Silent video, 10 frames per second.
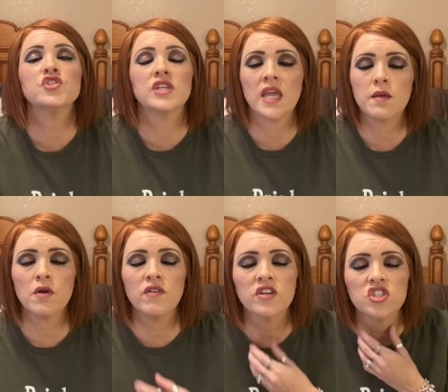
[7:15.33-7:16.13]
she came
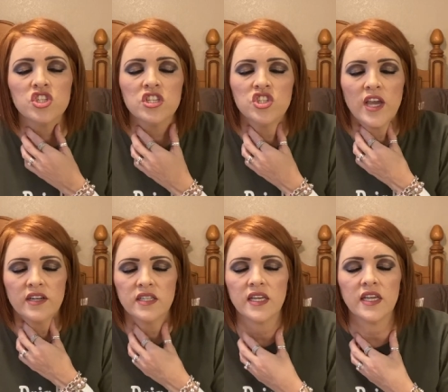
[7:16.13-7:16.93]
over and she
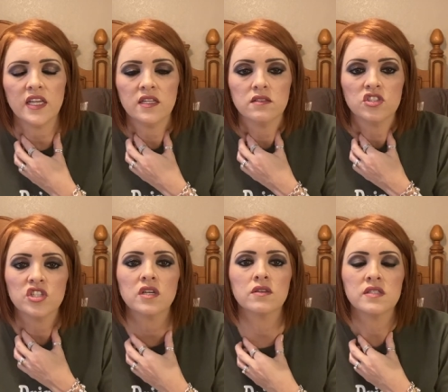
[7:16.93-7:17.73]
checked it and
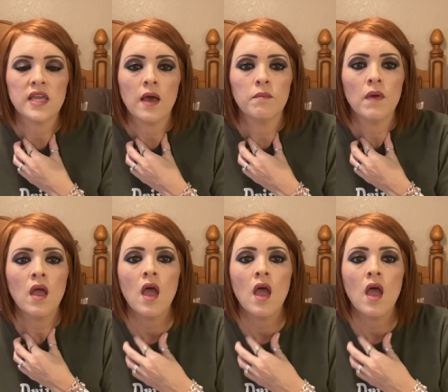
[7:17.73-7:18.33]
she goes, yep,